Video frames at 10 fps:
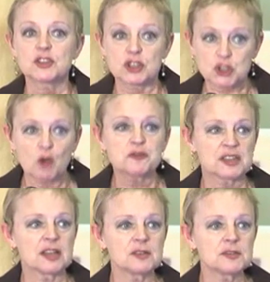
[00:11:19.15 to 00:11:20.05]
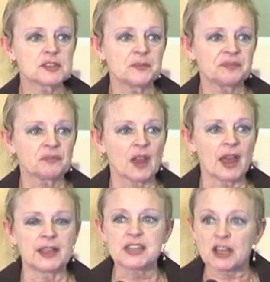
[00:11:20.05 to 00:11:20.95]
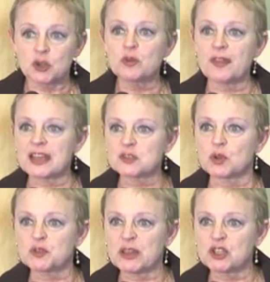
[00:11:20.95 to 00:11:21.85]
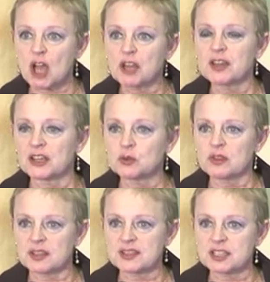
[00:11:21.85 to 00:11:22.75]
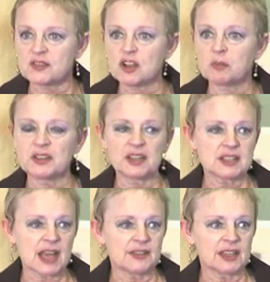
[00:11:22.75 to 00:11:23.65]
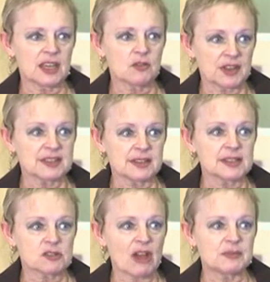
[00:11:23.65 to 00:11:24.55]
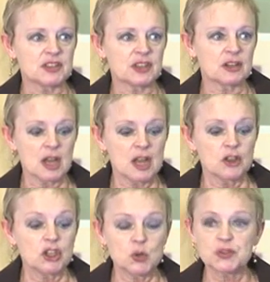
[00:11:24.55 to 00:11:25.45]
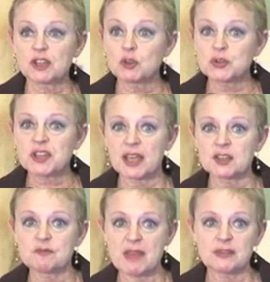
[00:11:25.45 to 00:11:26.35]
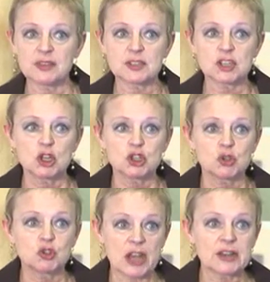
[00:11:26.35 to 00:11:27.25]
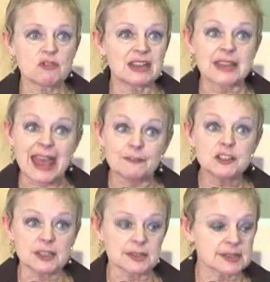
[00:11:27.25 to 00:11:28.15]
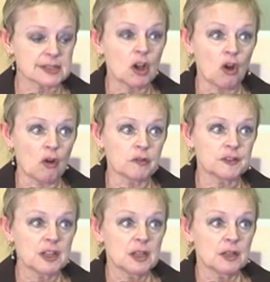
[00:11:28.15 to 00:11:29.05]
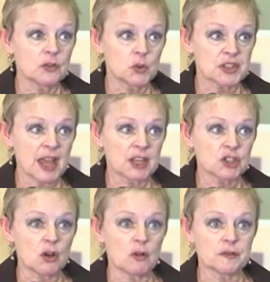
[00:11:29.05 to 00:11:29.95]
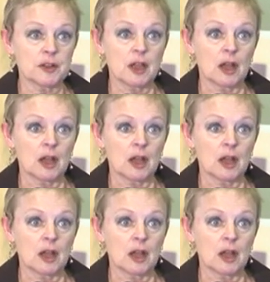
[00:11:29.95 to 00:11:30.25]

the soft skills. And I know that that's what's being done. I know that the City of Dublin and that Kieran, as they described it, they're using those kind of methods to generate evidence of those kind of